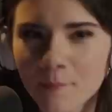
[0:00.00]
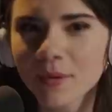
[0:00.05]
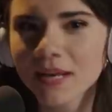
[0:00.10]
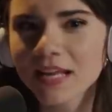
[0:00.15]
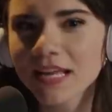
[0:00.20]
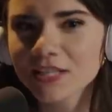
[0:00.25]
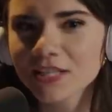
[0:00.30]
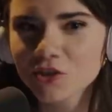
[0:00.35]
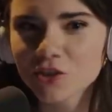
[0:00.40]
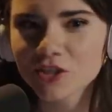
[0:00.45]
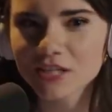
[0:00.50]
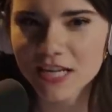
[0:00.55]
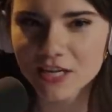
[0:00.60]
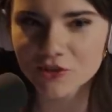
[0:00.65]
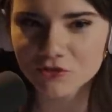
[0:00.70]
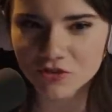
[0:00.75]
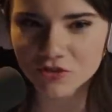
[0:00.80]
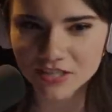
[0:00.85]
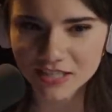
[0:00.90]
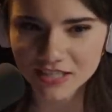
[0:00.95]
But it's just
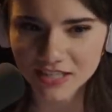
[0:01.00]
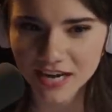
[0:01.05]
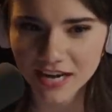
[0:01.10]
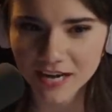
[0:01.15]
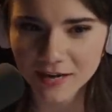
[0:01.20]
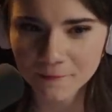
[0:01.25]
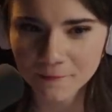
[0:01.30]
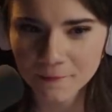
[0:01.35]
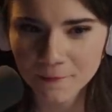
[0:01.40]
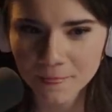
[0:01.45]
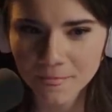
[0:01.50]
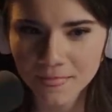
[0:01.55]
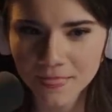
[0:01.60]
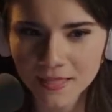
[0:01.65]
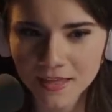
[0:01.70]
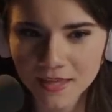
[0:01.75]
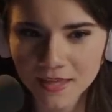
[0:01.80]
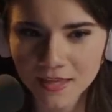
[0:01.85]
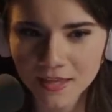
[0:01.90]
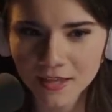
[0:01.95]
interesting
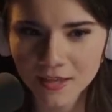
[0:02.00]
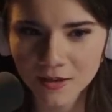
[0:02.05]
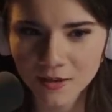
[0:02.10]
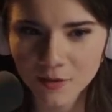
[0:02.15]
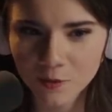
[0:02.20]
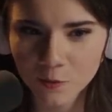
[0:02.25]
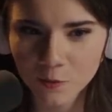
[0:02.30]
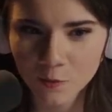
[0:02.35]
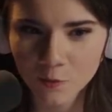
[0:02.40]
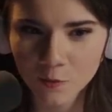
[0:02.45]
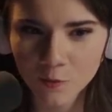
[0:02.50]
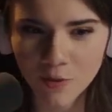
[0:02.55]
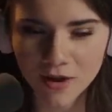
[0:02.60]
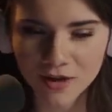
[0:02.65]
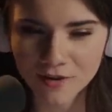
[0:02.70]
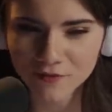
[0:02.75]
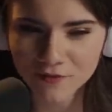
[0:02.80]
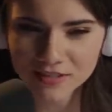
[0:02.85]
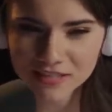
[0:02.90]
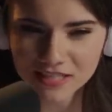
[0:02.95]

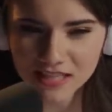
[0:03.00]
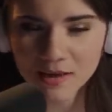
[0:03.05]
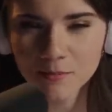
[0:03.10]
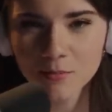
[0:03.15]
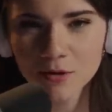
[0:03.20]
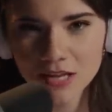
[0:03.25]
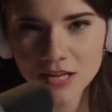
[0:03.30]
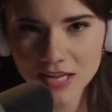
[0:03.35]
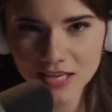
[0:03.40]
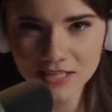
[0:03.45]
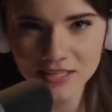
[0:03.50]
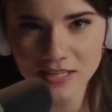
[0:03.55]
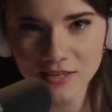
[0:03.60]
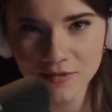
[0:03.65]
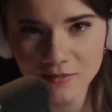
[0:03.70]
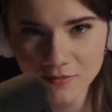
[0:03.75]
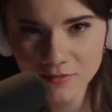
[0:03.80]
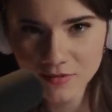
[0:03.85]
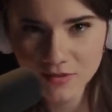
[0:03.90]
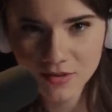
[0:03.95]
when if a celebrity gets
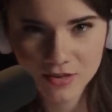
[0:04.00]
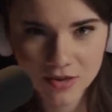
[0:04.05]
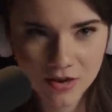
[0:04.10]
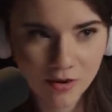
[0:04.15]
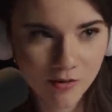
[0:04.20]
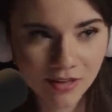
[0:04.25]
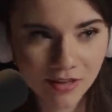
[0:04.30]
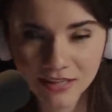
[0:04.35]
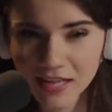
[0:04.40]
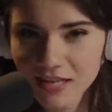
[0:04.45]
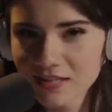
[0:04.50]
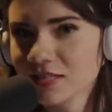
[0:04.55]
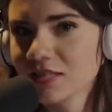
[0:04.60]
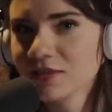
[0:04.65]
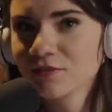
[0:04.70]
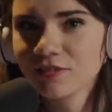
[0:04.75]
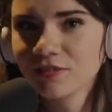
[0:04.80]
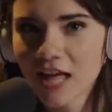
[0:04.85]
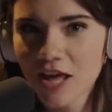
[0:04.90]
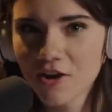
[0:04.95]
a, you know, a less
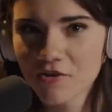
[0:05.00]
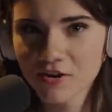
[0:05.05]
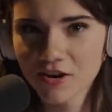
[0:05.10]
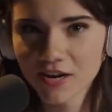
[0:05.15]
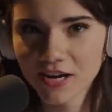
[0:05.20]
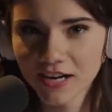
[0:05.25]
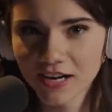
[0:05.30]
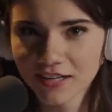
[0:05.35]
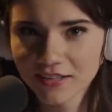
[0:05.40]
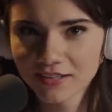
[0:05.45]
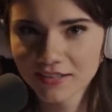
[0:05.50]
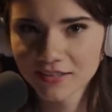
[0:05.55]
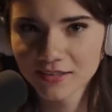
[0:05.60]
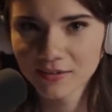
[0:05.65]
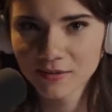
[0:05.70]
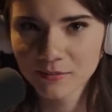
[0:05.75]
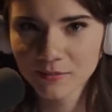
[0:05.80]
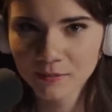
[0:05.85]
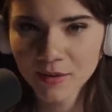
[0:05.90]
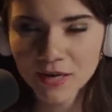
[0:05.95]
than flattering
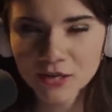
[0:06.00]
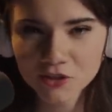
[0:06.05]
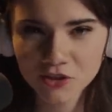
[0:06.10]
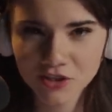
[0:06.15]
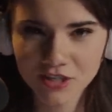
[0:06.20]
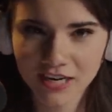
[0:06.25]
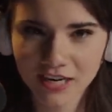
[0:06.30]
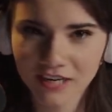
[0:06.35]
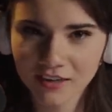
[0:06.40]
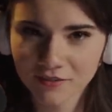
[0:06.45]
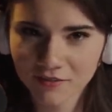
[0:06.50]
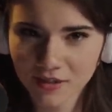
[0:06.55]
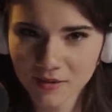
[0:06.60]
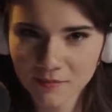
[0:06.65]
picture taken of